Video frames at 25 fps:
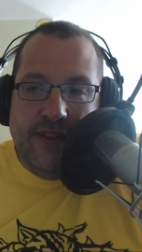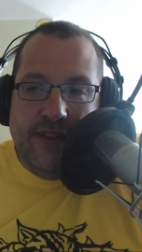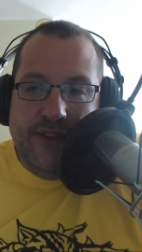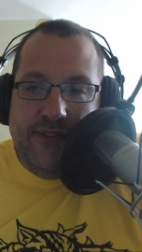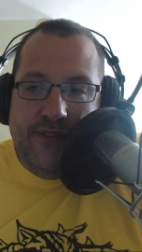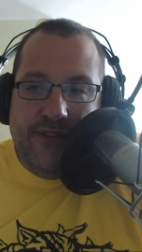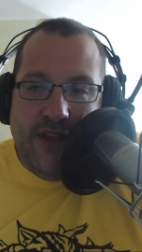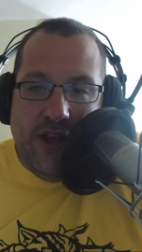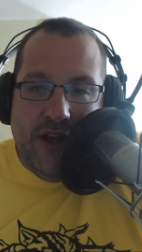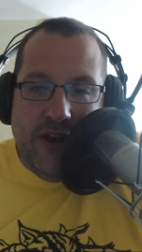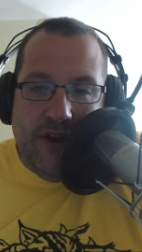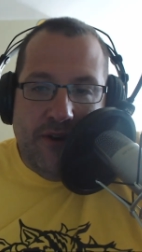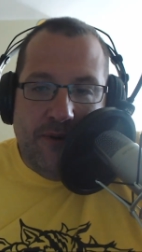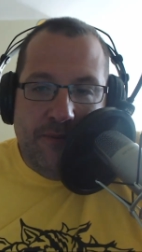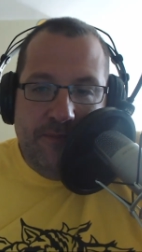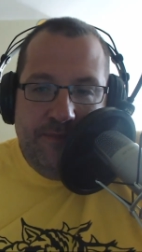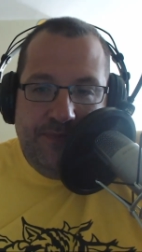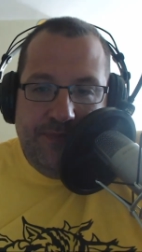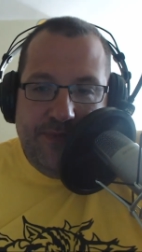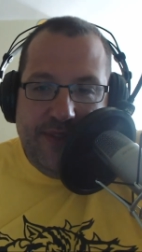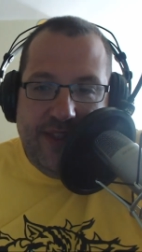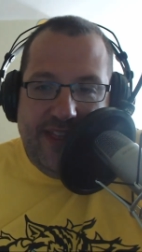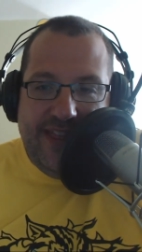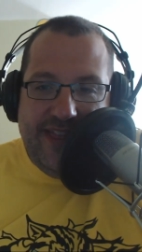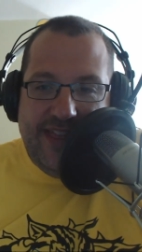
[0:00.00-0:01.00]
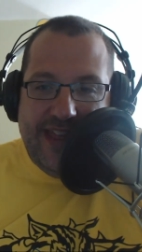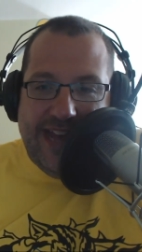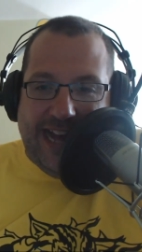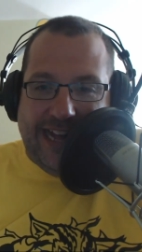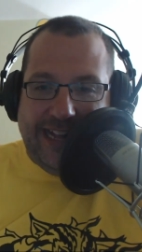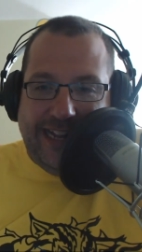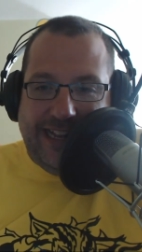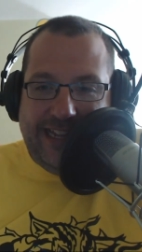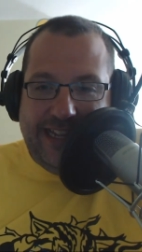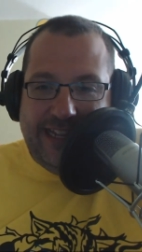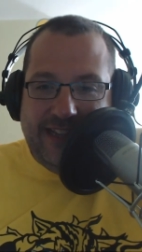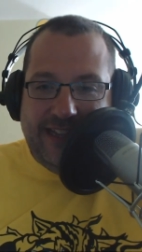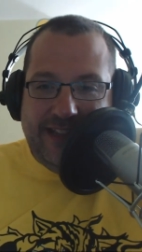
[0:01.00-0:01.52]
So
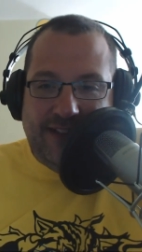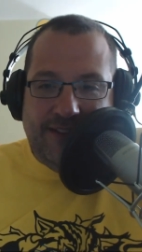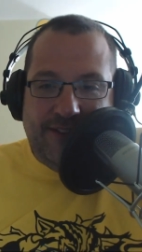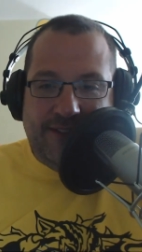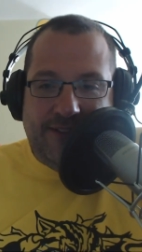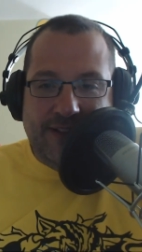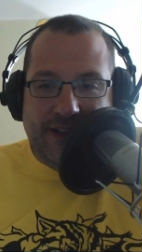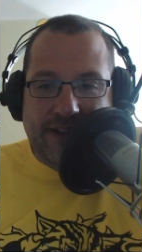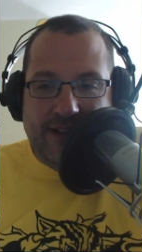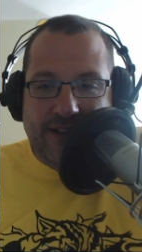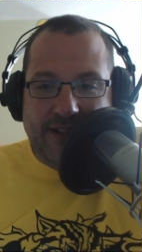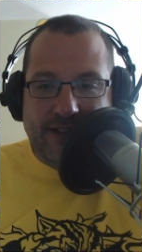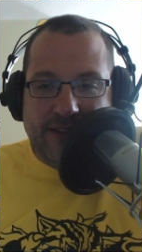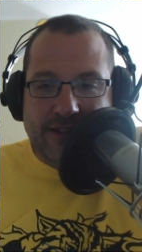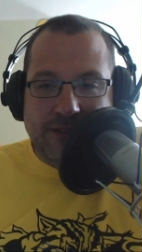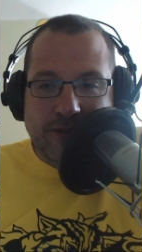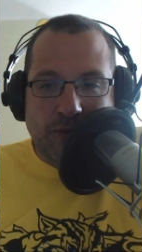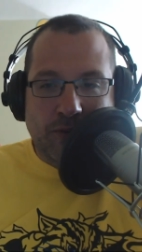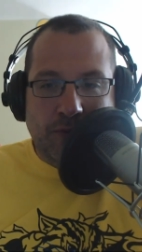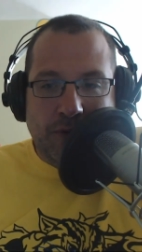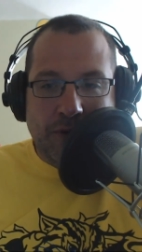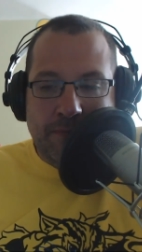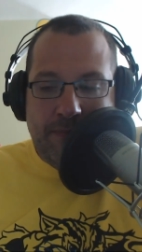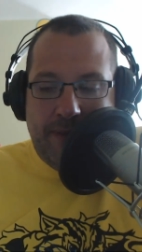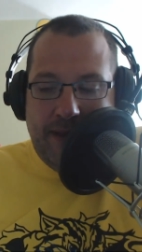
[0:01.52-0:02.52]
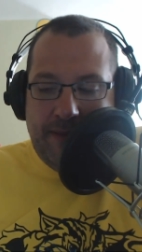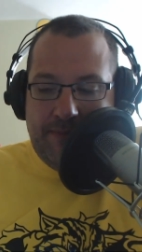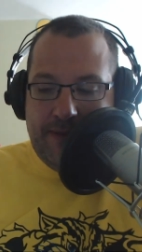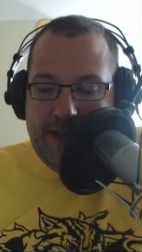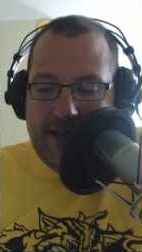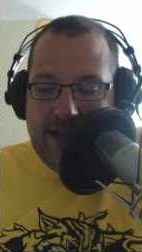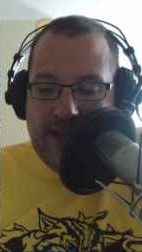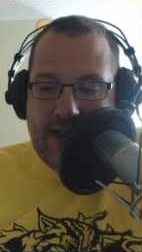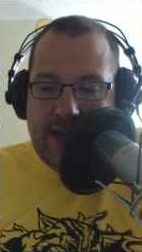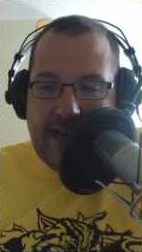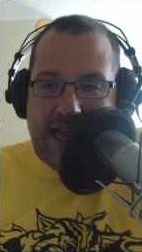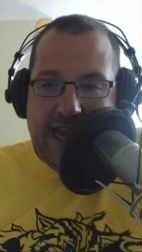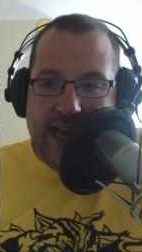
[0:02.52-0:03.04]
that is Lore
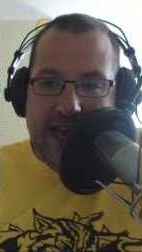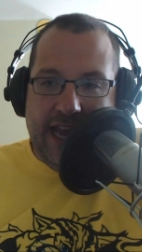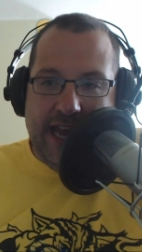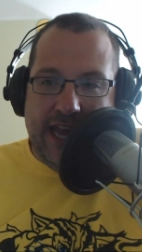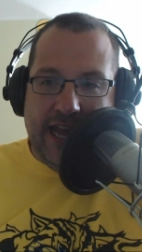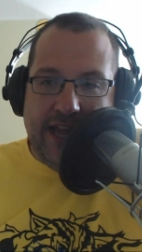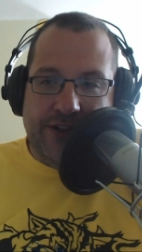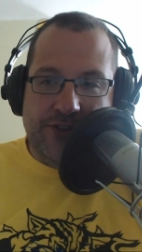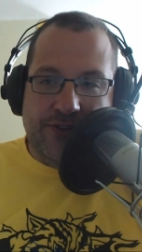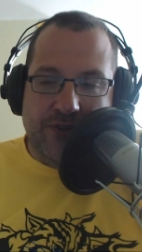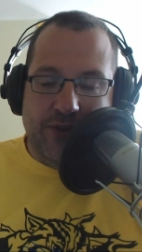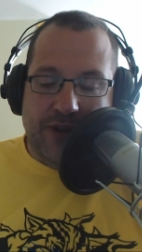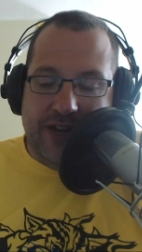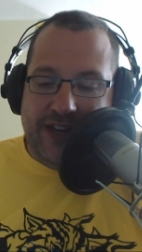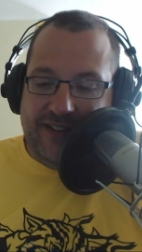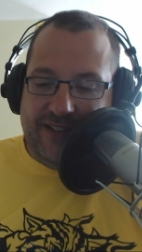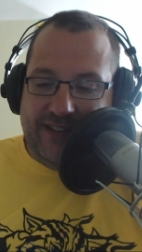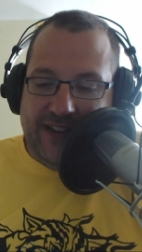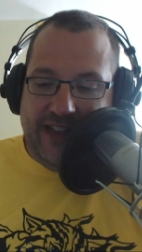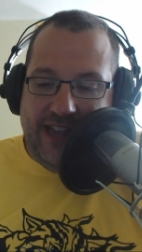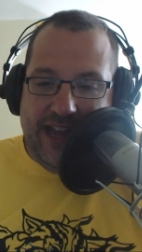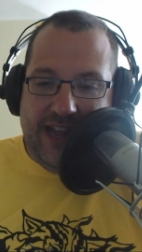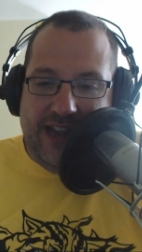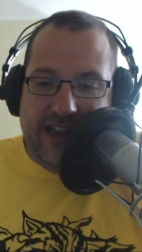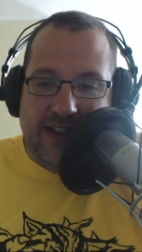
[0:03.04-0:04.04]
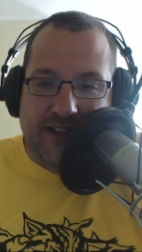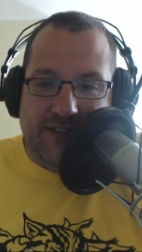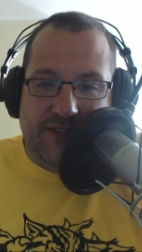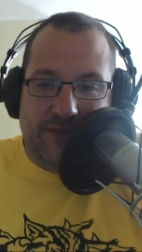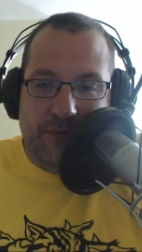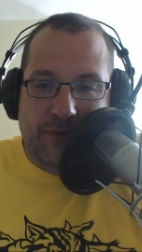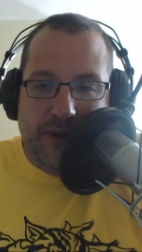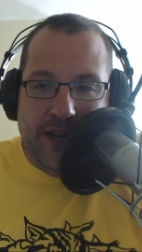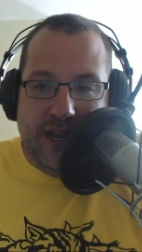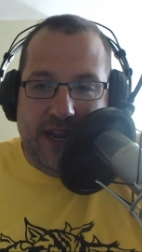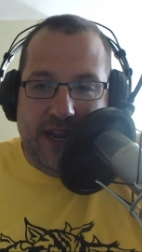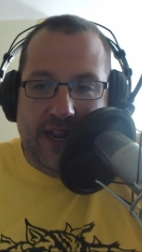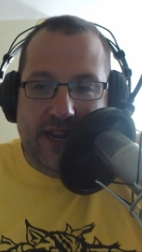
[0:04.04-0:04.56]
Pippin, and join us again as
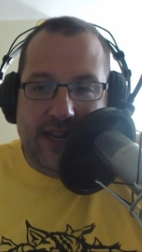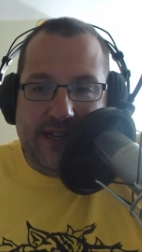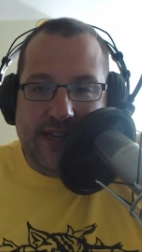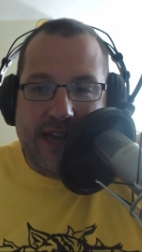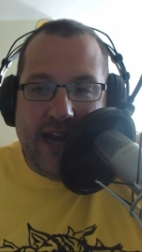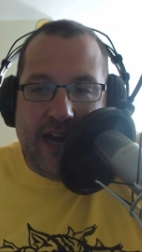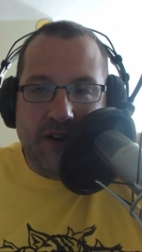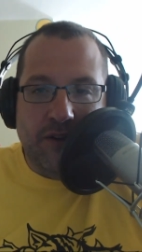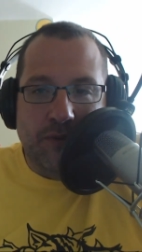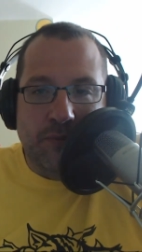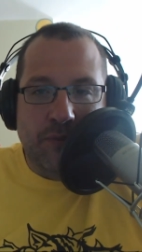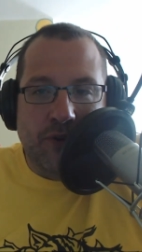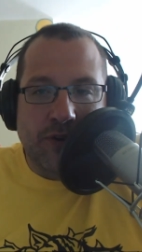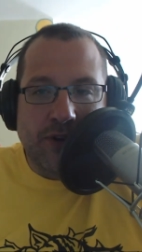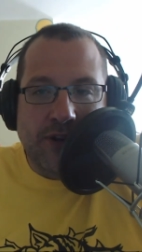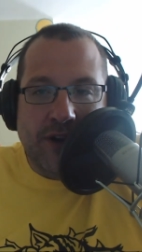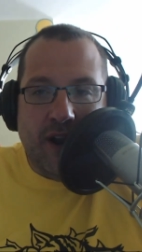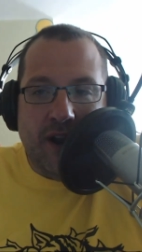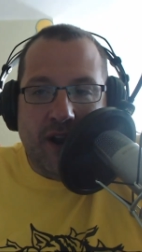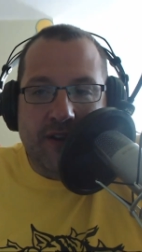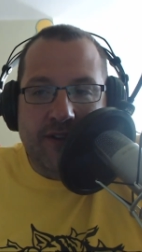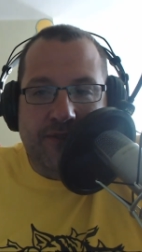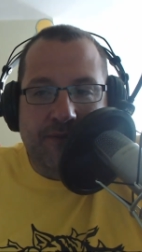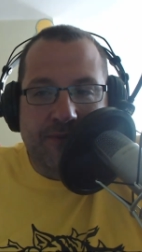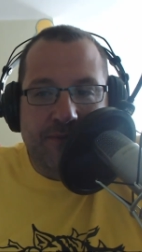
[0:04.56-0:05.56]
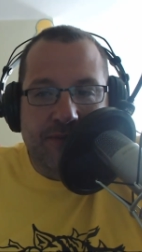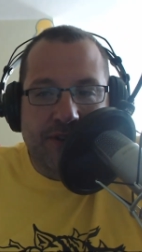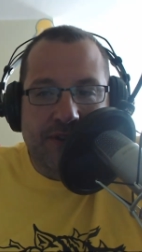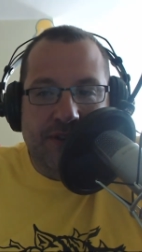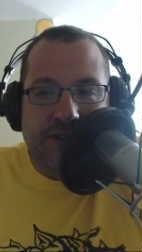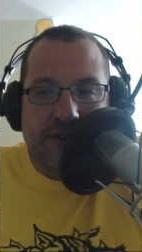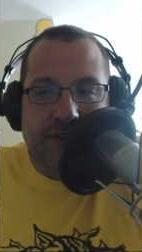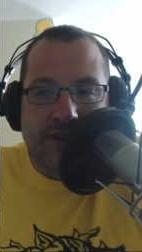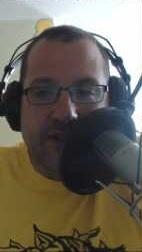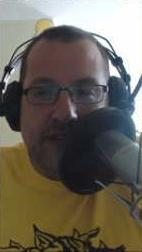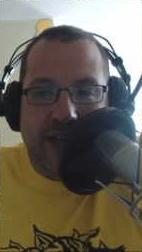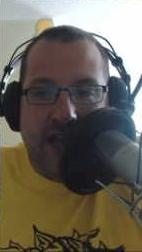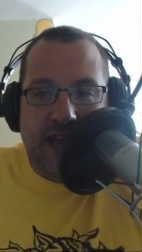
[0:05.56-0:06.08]
we tackle more cards from
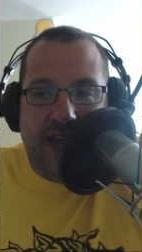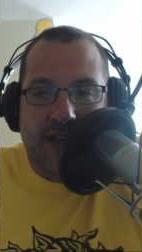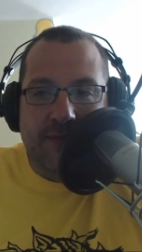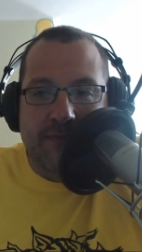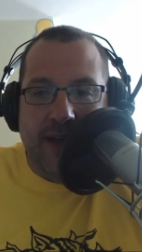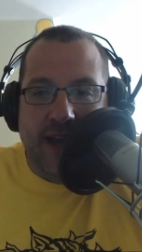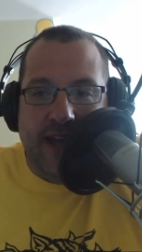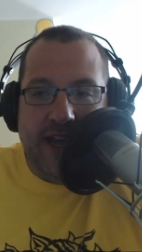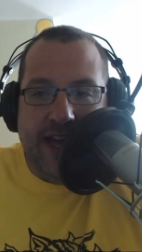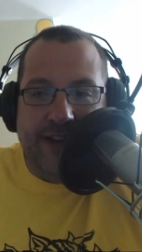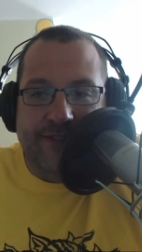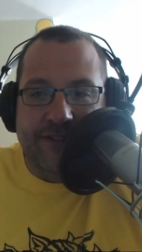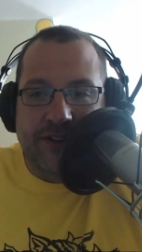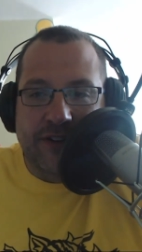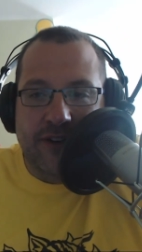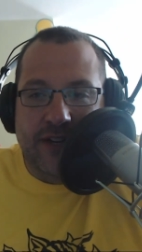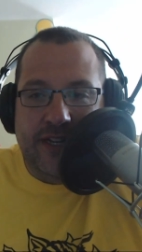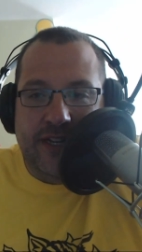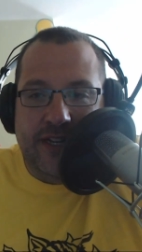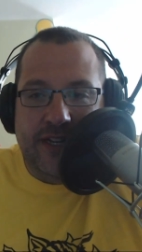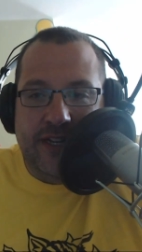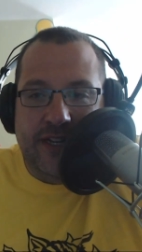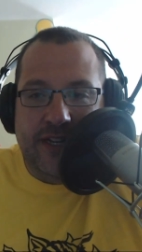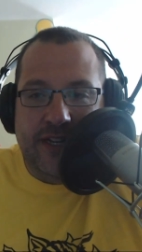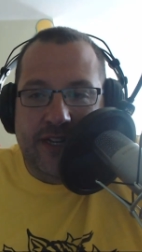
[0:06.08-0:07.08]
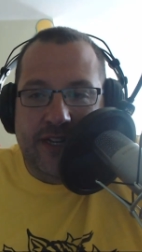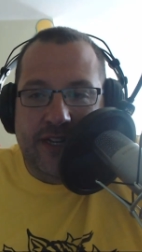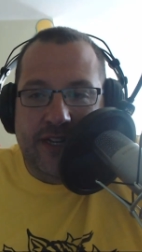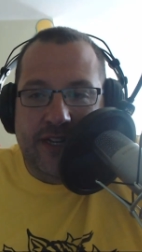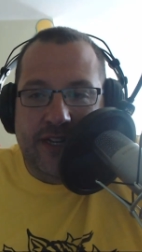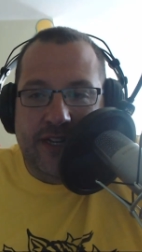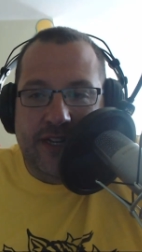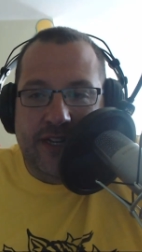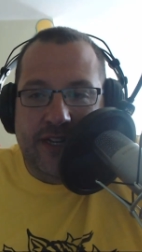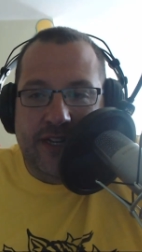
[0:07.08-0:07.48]
the game. Have a great day, everybody.